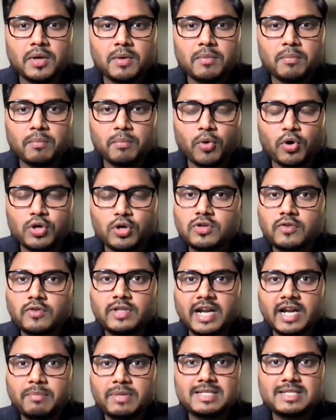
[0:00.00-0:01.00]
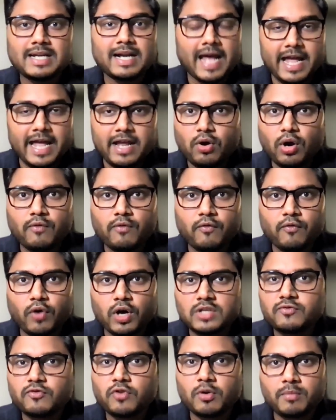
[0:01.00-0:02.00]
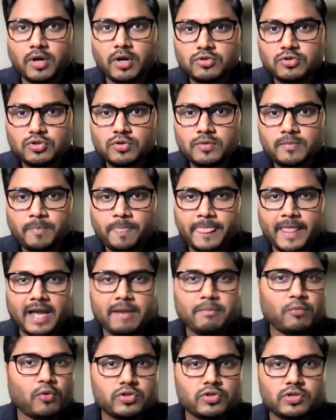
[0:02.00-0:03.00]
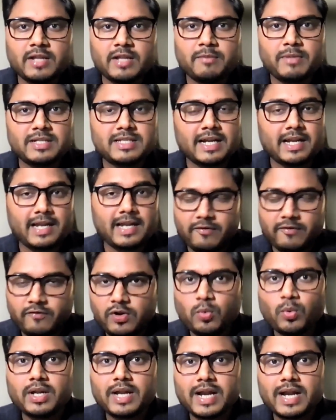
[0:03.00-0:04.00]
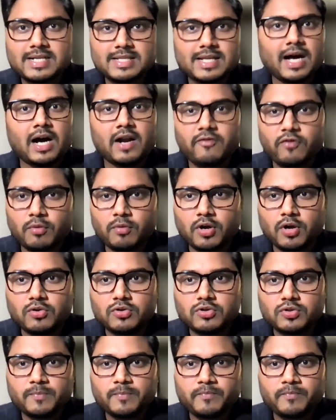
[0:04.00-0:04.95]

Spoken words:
most of the admits that I got was from round two, and most of the admits that everyone gets are from round two.